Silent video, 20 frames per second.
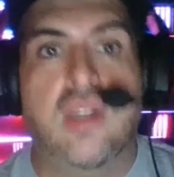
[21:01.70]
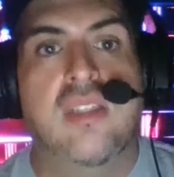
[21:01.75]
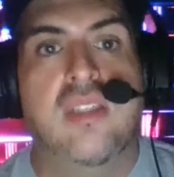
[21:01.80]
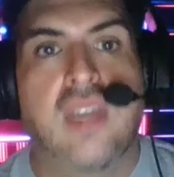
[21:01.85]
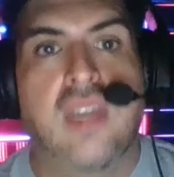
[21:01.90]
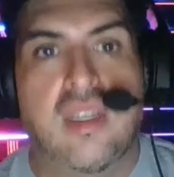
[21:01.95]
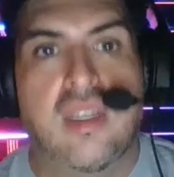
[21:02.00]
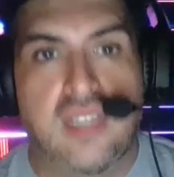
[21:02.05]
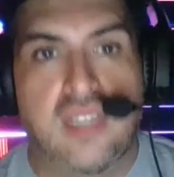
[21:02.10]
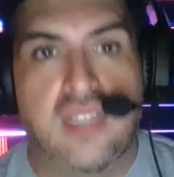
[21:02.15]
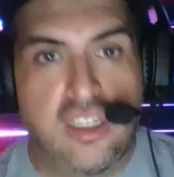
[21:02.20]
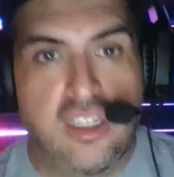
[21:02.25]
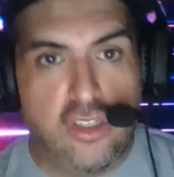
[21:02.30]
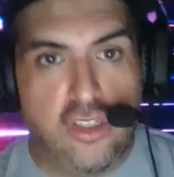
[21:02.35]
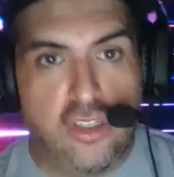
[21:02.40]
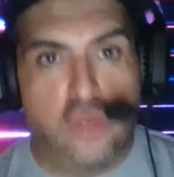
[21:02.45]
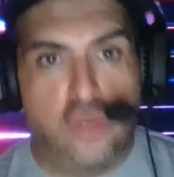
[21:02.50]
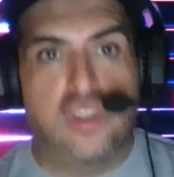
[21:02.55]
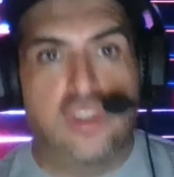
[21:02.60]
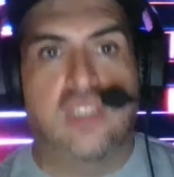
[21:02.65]
says he
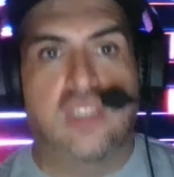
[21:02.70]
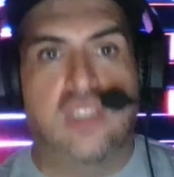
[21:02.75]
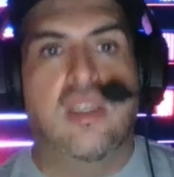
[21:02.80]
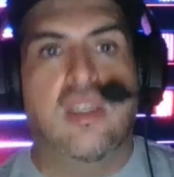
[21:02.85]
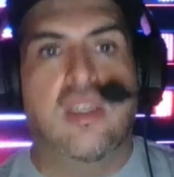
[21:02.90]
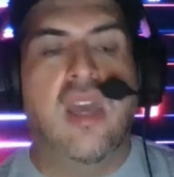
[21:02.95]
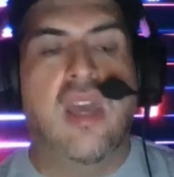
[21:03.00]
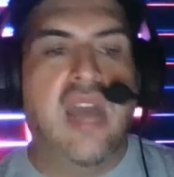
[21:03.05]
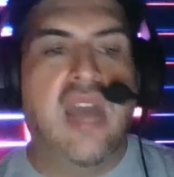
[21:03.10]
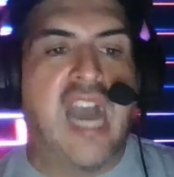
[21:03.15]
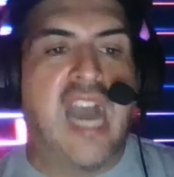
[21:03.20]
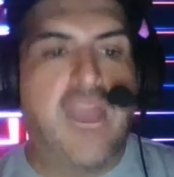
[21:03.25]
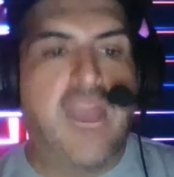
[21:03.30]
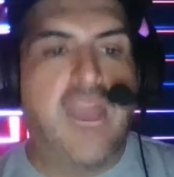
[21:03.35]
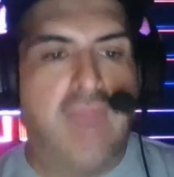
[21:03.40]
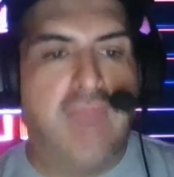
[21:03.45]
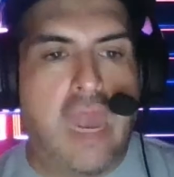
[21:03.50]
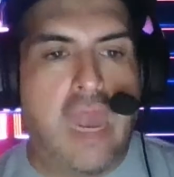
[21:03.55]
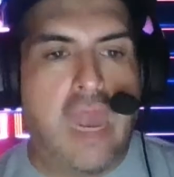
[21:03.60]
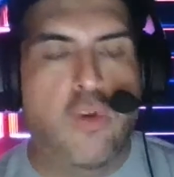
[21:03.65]
uses
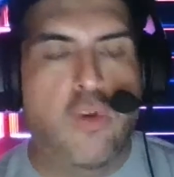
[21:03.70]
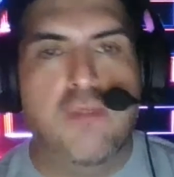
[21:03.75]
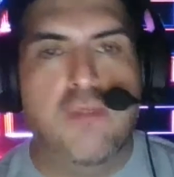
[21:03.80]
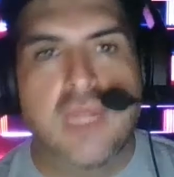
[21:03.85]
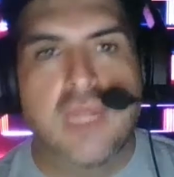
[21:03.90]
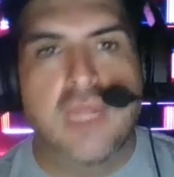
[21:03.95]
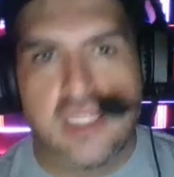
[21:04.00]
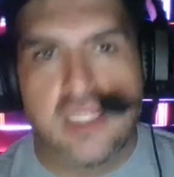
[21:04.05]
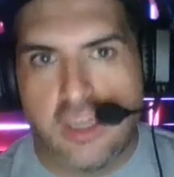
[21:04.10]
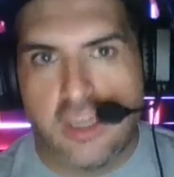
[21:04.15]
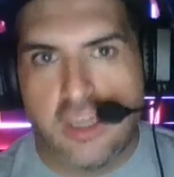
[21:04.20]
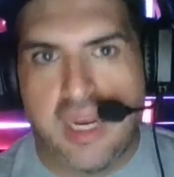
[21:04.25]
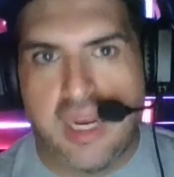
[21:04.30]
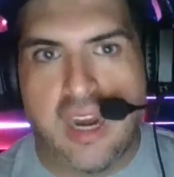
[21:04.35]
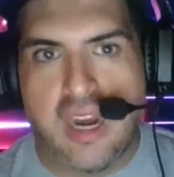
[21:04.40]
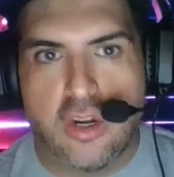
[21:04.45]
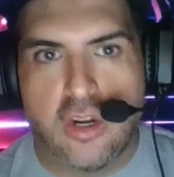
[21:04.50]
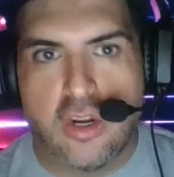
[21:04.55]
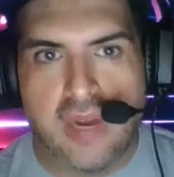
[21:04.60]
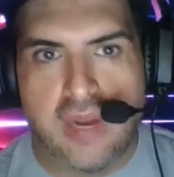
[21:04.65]
high-powered
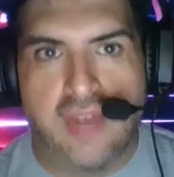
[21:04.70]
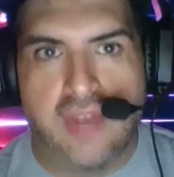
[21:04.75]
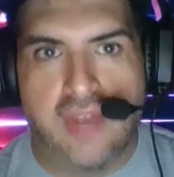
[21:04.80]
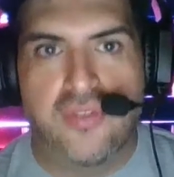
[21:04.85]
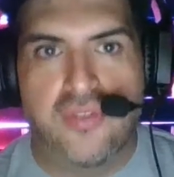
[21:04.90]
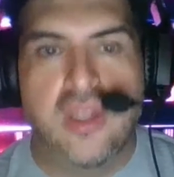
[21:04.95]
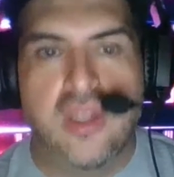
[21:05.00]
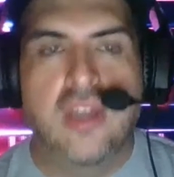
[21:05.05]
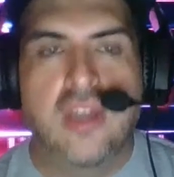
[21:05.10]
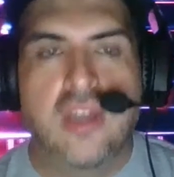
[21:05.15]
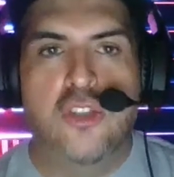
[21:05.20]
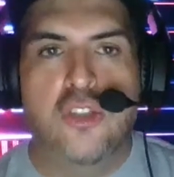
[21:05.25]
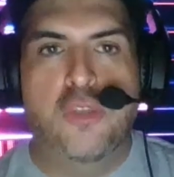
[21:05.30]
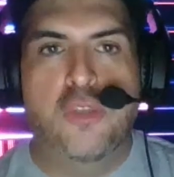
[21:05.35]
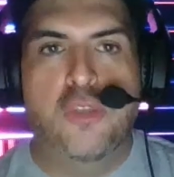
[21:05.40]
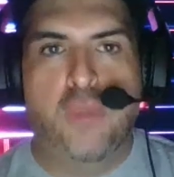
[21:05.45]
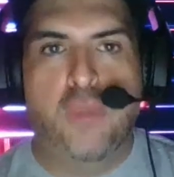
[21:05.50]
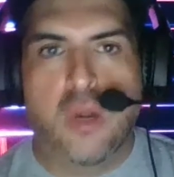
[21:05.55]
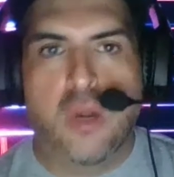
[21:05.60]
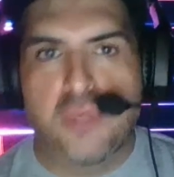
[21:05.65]
military aircraft
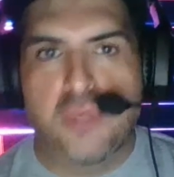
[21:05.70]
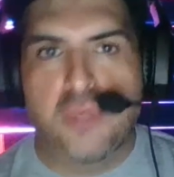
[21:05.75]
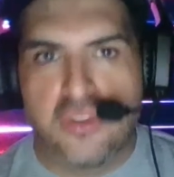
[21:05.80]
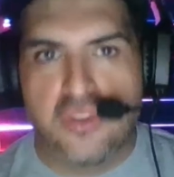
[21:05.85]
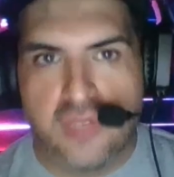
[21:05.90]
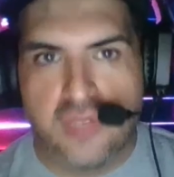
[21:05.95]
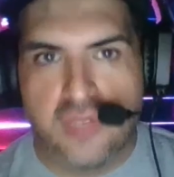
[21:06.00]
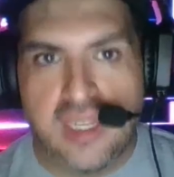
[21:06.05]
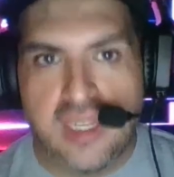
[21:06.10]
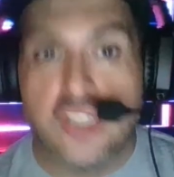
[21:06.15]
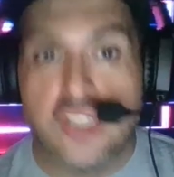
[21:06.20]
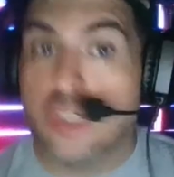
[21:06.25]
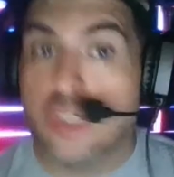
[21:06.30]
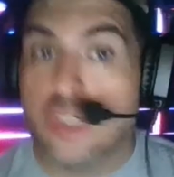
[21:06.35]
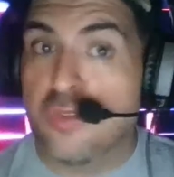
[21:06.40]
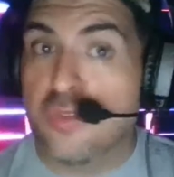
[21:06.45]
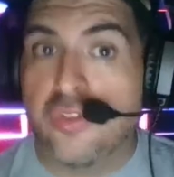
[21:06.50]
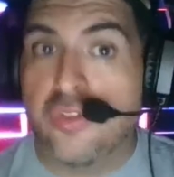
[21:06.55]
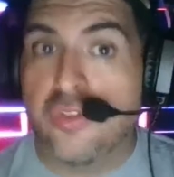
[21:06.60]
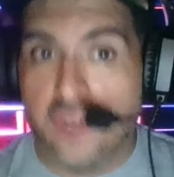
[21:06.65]
to purposefully,
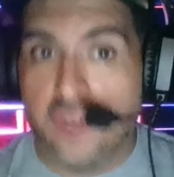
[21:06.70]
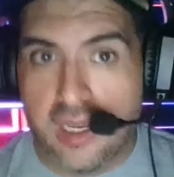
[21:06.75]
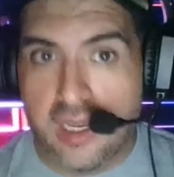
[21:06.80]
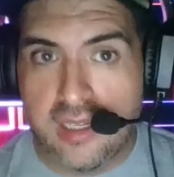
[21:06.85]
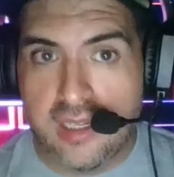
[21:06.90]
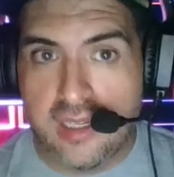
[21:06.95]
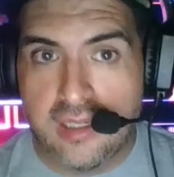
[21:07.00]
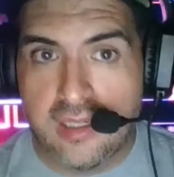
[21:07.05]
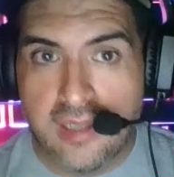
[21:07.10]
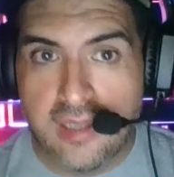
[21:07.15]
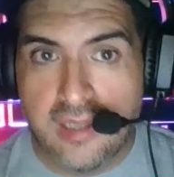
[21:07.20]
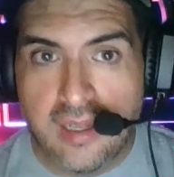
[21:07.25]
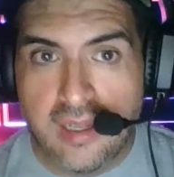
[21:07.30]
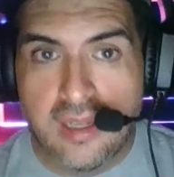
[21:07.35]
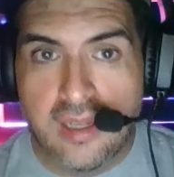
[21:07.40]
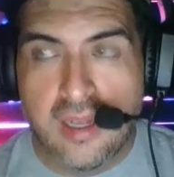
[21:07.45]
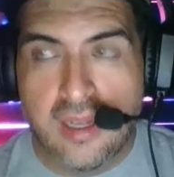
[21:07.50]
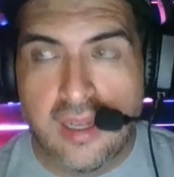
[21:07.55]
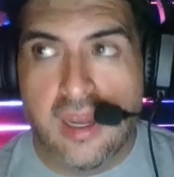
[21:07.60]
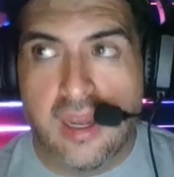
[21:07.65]
just for fun,
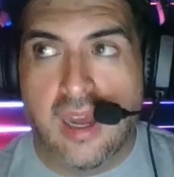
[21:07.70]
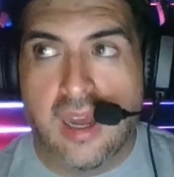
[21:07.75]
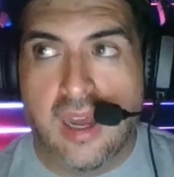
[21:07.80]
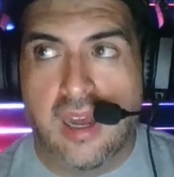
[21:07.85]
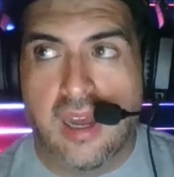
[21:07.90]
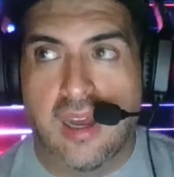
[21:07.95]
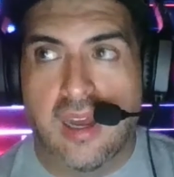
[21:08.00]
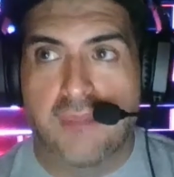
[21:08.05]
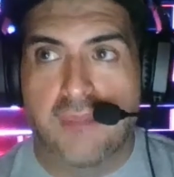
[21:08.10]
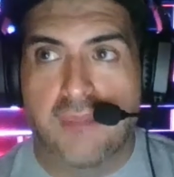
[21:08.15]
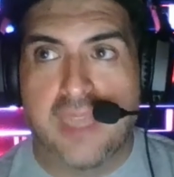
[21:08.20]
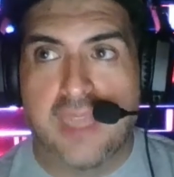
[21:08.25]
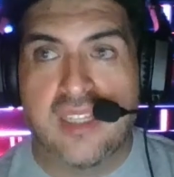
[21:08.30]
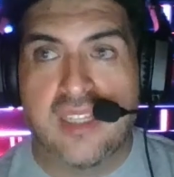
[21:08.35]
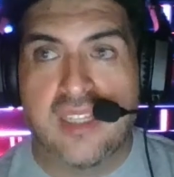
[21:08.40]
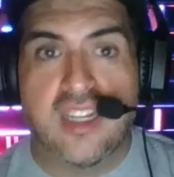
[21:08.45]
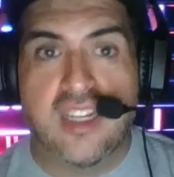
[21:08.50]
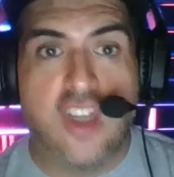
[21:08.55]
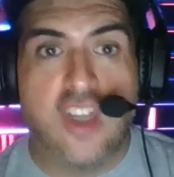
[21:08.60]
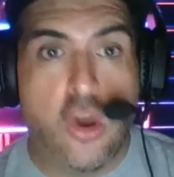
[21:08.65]

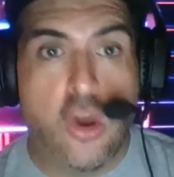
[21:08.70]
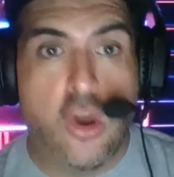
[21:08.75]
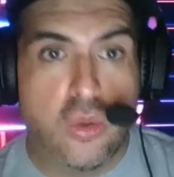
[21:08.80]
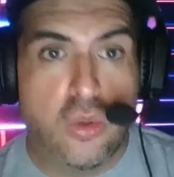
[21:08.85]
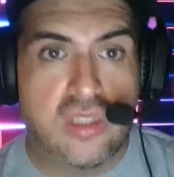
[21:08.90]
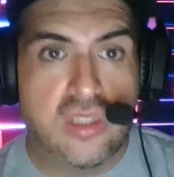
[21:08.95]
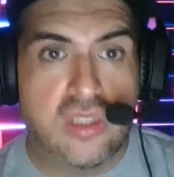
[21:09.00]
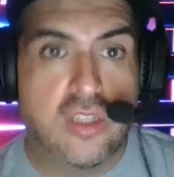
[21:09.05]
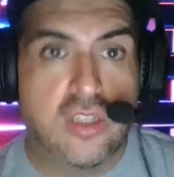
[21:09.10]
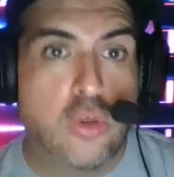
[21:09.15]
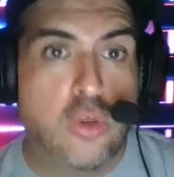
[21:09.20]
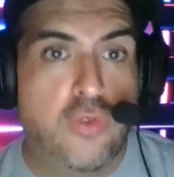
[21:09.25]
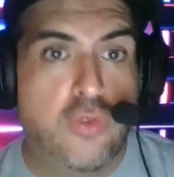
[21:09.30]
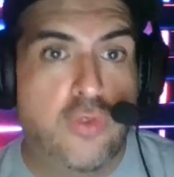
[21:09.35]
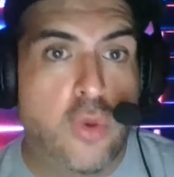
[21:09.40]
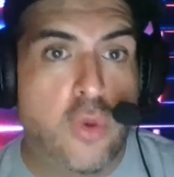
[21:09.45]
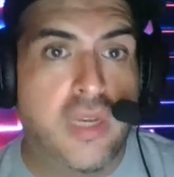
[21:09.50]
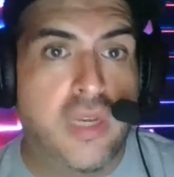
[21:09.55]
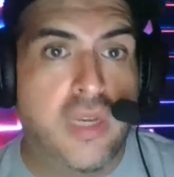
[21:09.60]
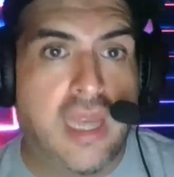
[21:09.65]
basically hoax a
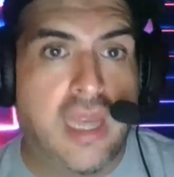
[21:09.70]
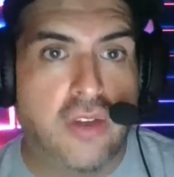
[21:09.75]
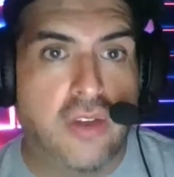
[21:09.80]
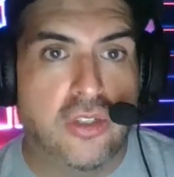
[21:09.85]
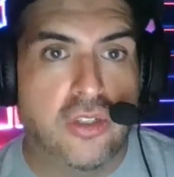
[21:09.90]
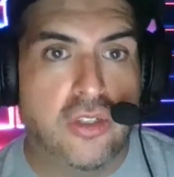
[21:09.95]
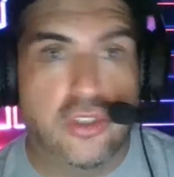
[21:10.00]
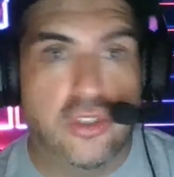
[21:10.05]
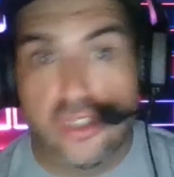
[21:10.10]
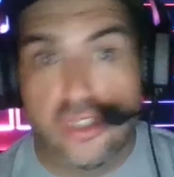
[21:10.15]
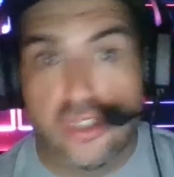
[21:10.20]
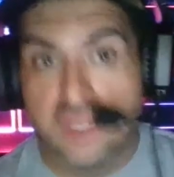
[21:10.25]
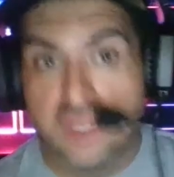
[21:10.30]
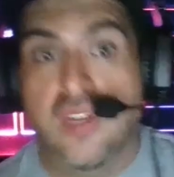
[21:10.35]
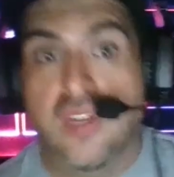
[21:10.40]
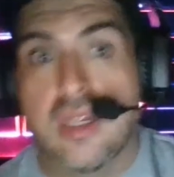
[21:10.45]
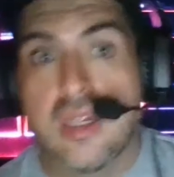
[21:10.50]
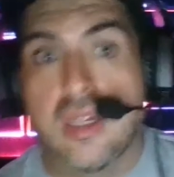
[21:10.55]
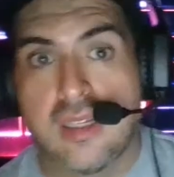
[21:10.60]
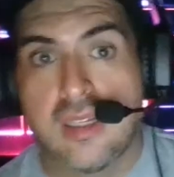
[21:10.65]
UFO encounter to
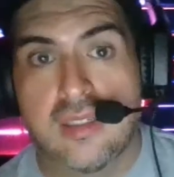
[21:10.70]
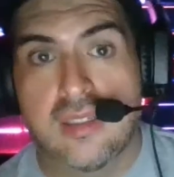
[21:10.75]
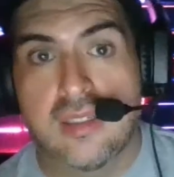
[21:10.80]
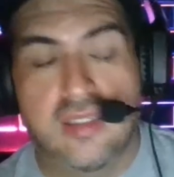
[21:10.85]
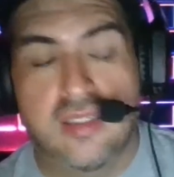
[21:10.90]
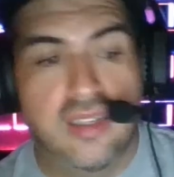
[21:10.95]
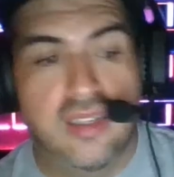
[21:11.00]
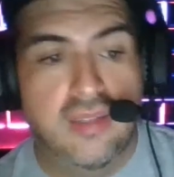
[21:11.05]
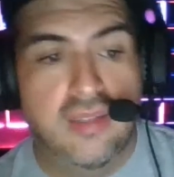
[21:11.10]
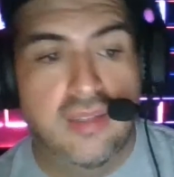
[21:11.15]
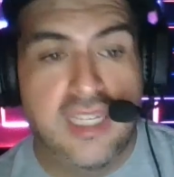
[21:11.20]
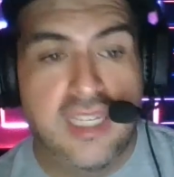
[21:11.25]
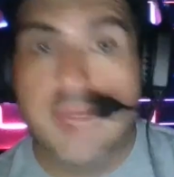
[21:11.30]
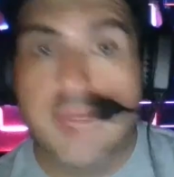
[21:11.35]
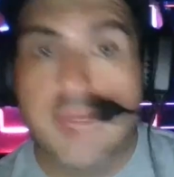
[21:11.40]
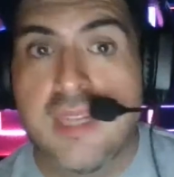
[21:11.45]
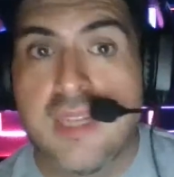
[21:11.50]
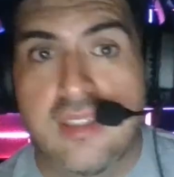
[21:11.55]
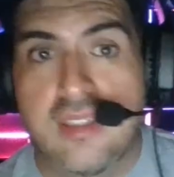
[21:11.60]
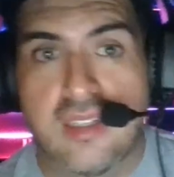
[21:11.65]
civilians.
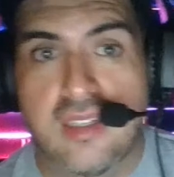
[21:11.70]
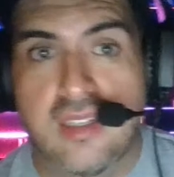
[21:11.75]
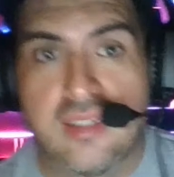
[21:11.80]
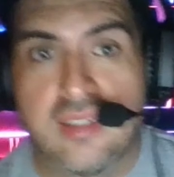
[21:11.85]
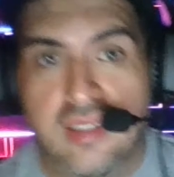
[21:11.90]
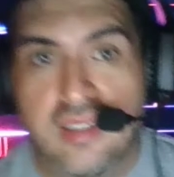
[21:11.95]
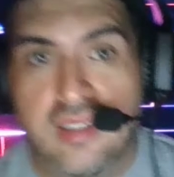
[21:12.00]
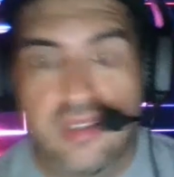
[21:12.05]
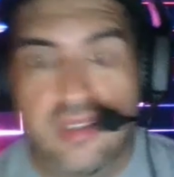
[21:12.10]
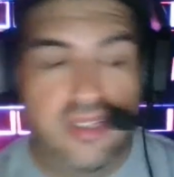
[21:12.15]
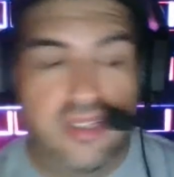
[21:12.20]
He admits it.